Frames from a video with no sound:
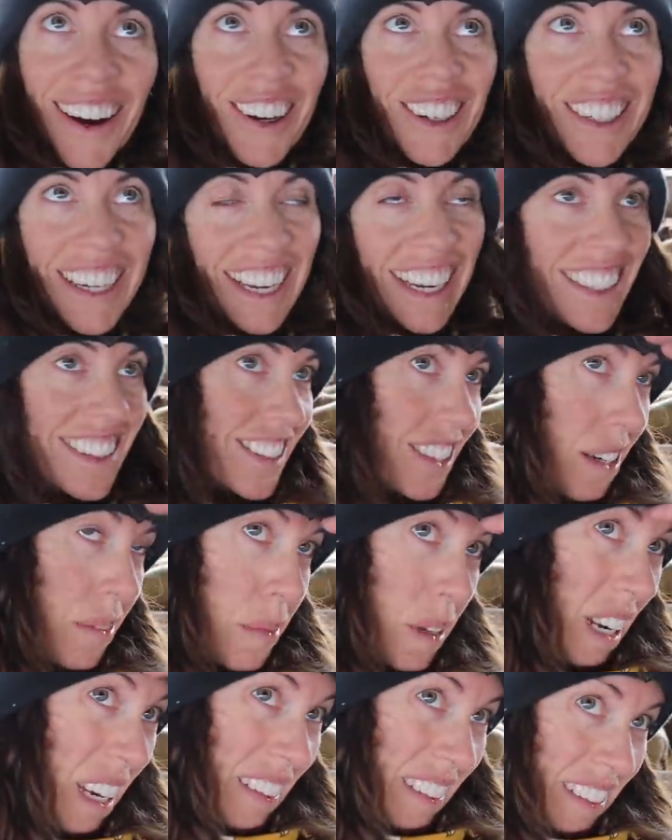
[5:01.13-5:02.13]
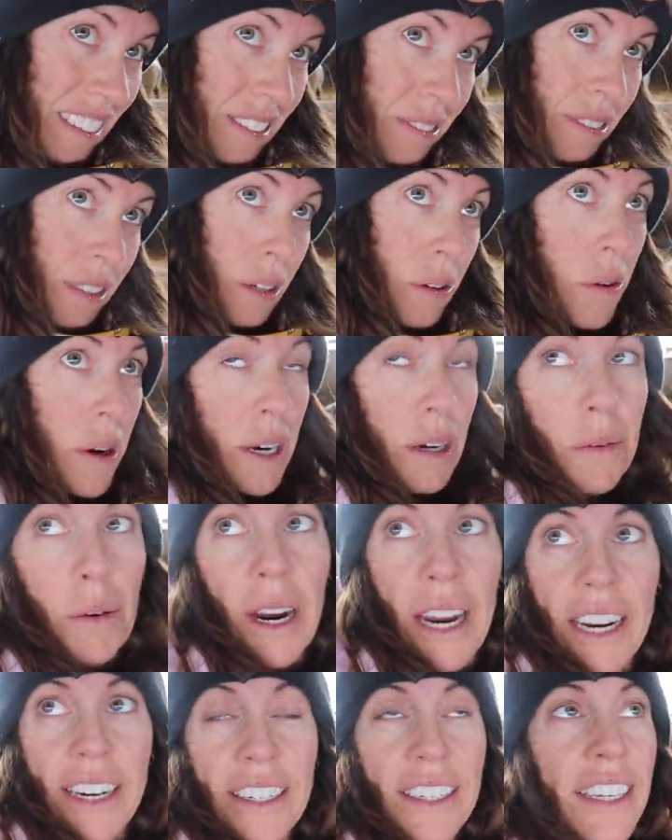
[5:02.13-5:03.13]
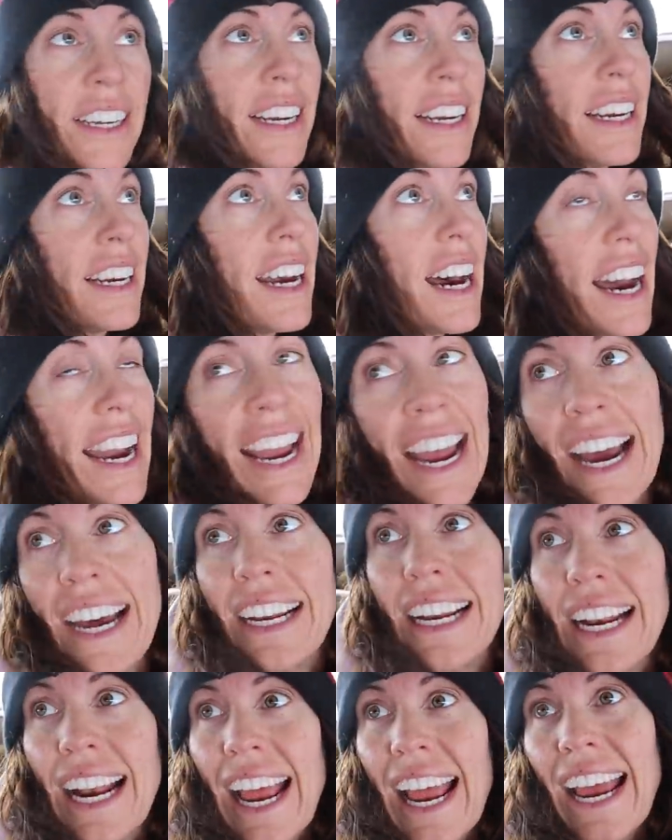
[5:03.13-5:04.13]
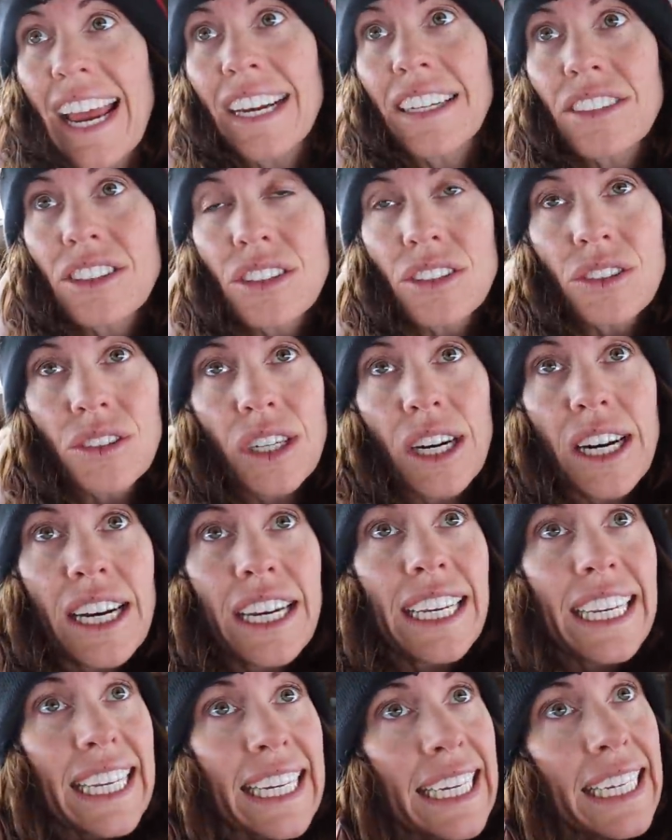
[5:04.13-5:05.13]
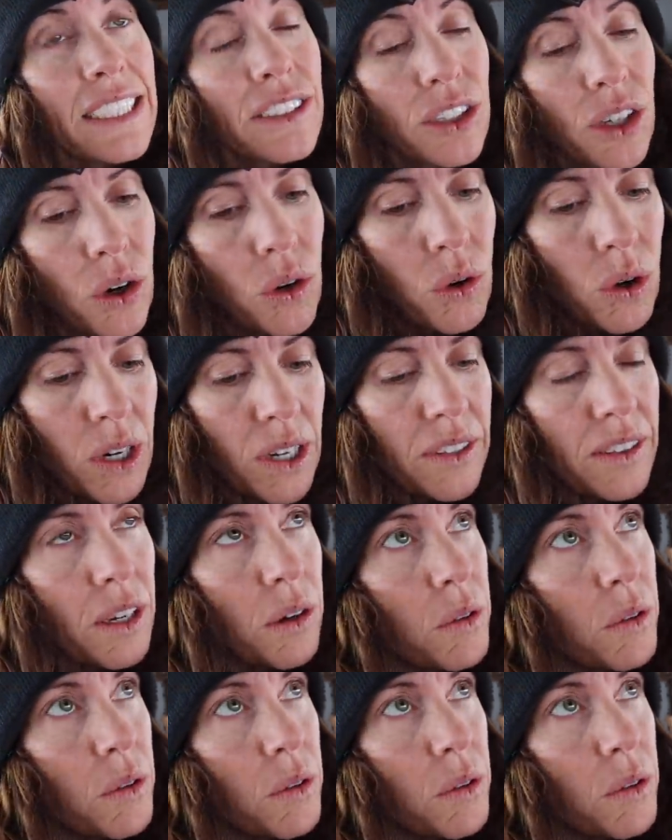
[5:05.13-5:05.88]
Okay, so I've been at this for quite a while. I had an extra heat cord.